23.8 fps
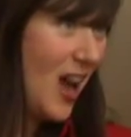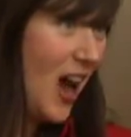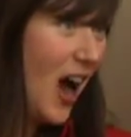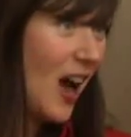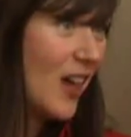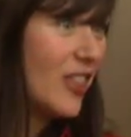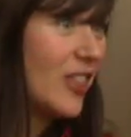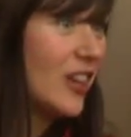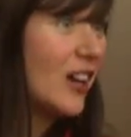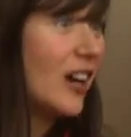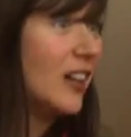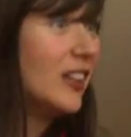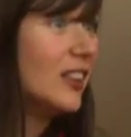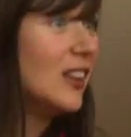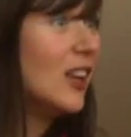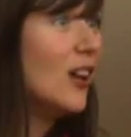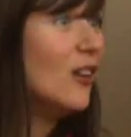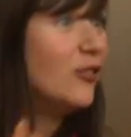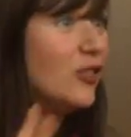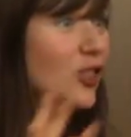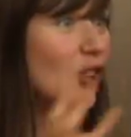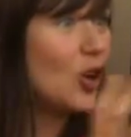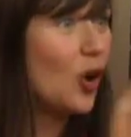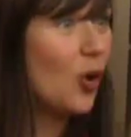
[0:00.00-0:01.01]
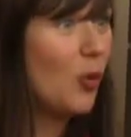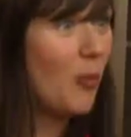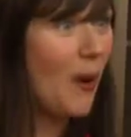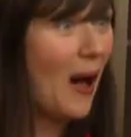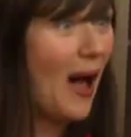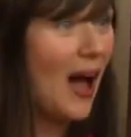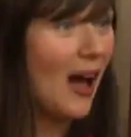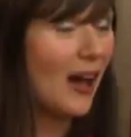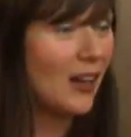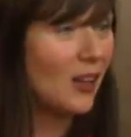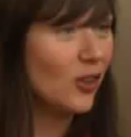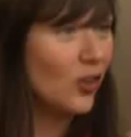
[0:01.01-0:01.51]
I think I'd love to go
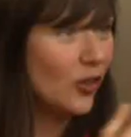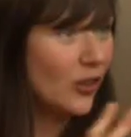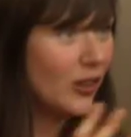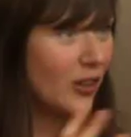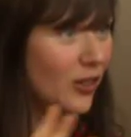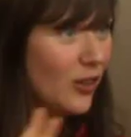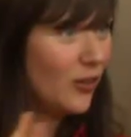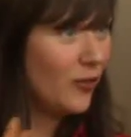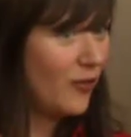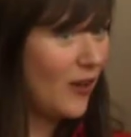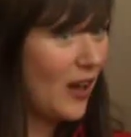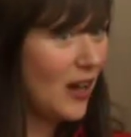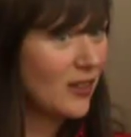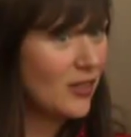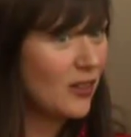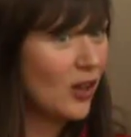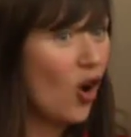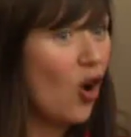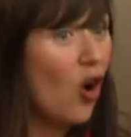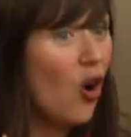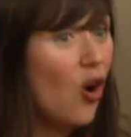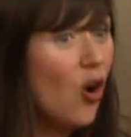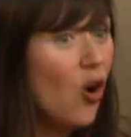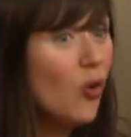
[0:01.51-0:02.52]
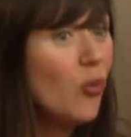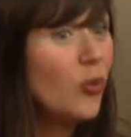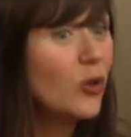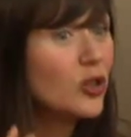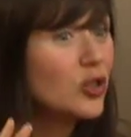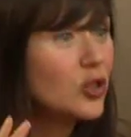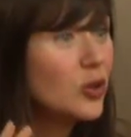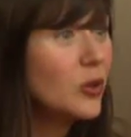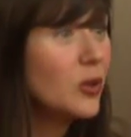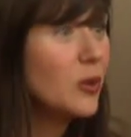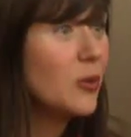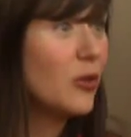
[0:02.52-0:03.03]
back and look at the fact that all we're
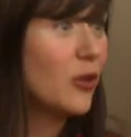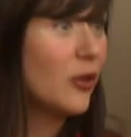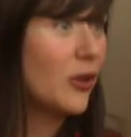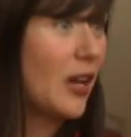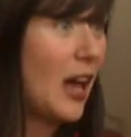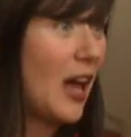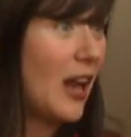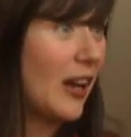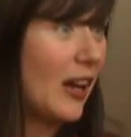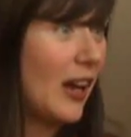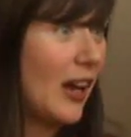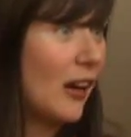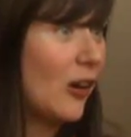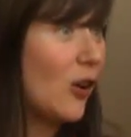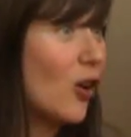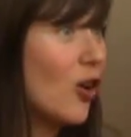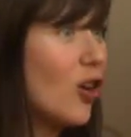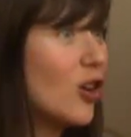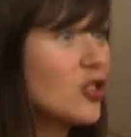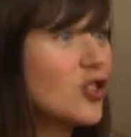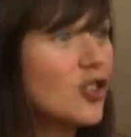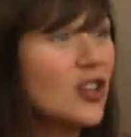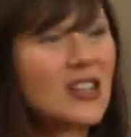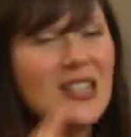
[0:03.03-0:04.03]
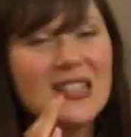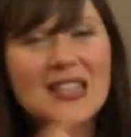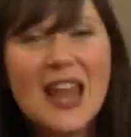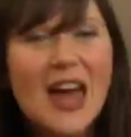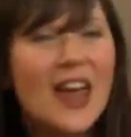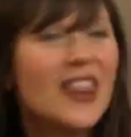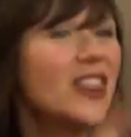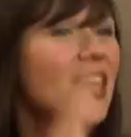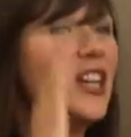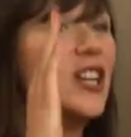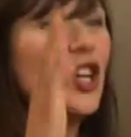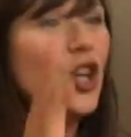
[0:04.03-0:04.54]
doing with organic agriculture is
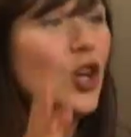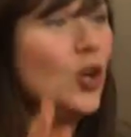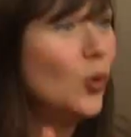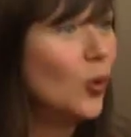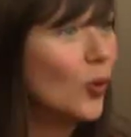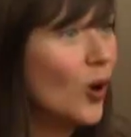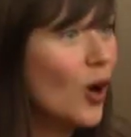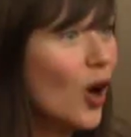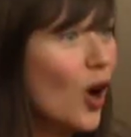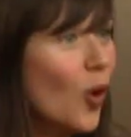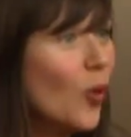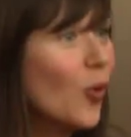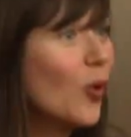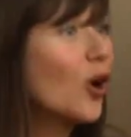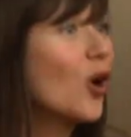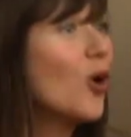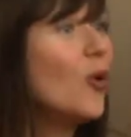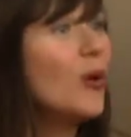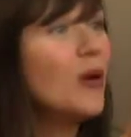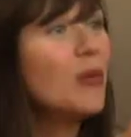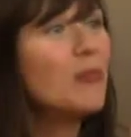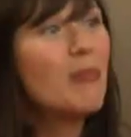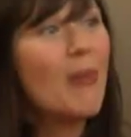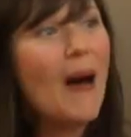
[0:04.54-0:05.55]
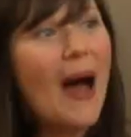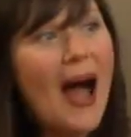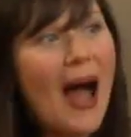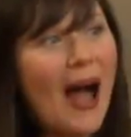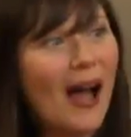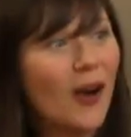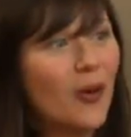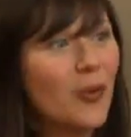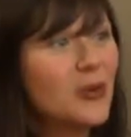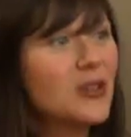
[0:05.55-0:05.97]
nothing new. We're going back.